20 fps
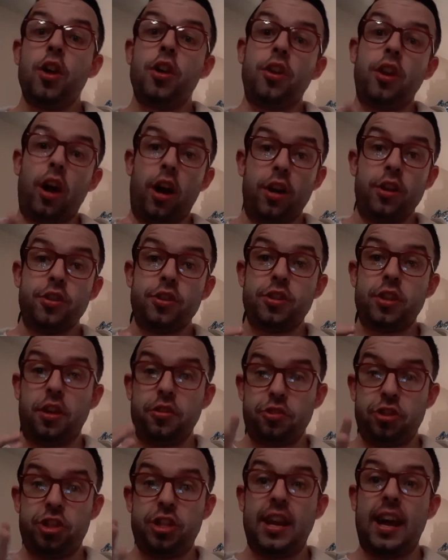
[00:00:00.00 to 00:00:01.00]
Now,
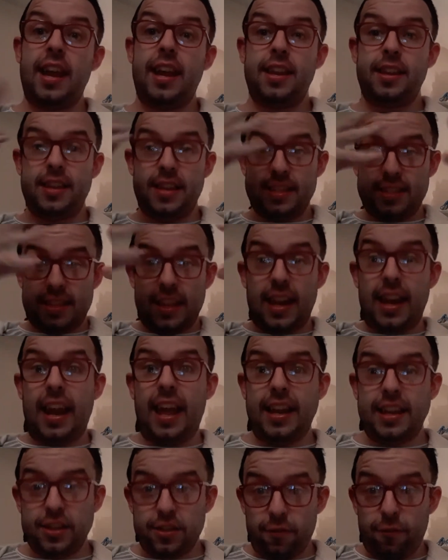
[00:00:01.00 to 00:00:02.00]
sunshine is the
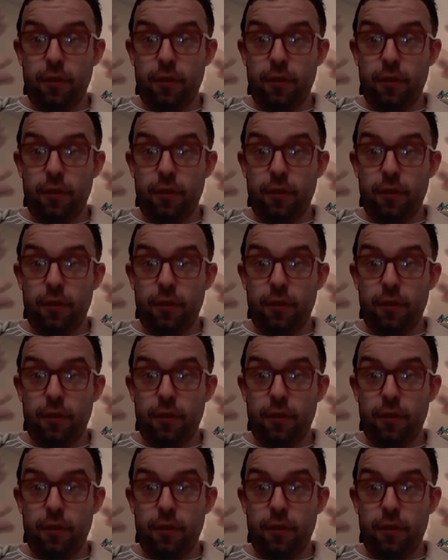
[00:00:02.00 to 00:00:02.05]
light